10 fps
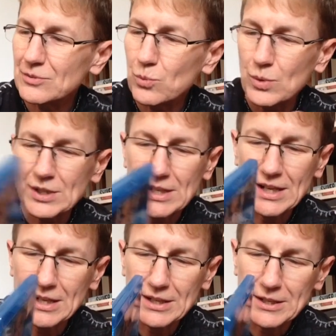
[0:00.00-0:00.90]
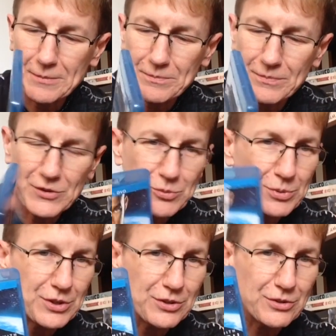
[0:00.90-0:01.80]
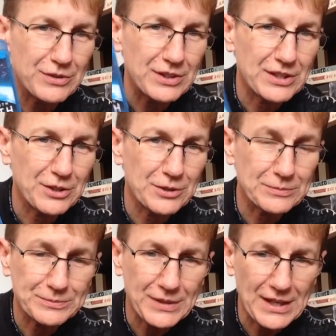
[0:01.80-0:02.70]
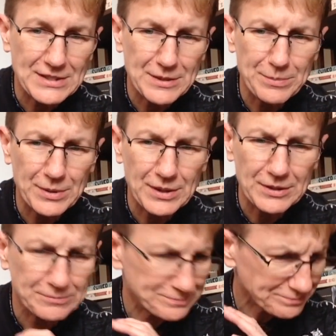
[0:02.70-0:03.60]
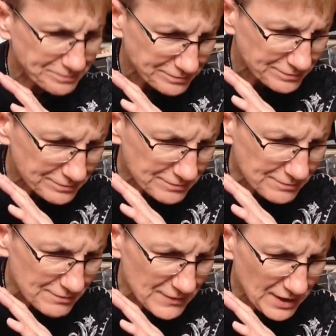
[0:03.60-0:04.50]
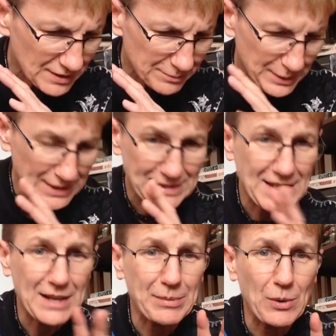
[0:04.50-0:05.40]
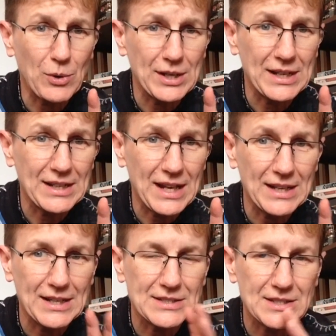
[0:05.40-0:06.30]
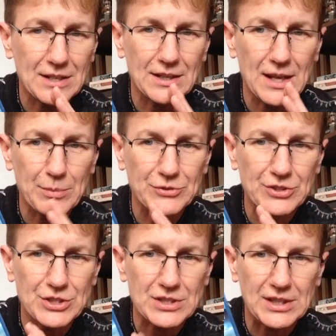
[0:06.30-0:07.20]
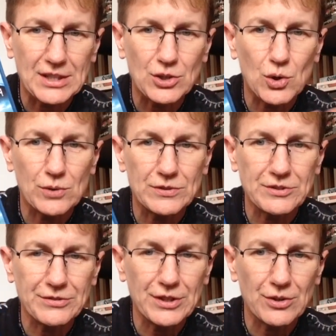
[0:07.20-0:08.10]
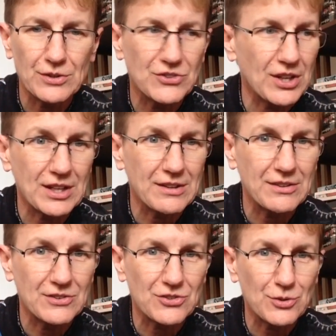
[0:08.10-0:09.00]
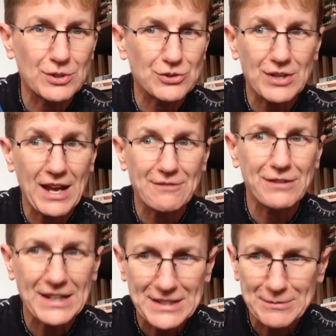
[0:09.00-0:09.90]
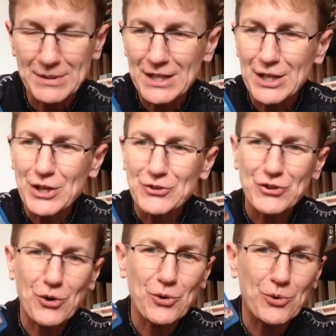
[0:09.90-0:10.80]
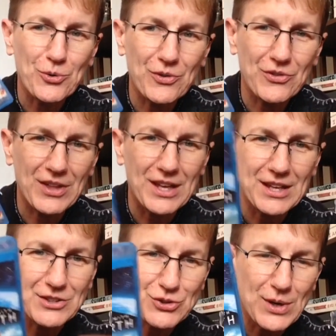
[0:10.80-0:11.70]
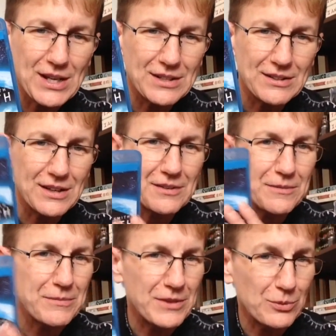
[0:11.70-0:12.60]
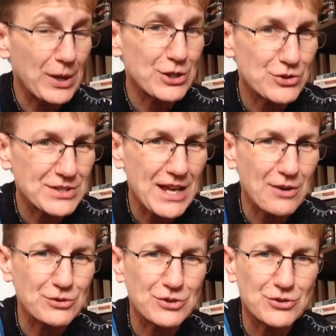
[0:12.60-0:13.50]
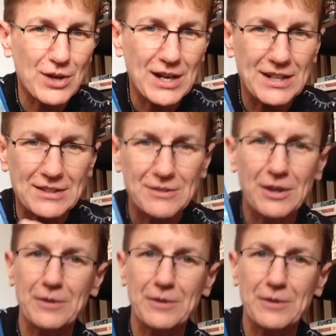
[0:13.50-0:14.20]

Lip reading: one day, this particular fellow here ends up being attacked by one, and he's suddenly able to just let go of his fear, and suddenly this creature can't find him. So they train the rangers now to try and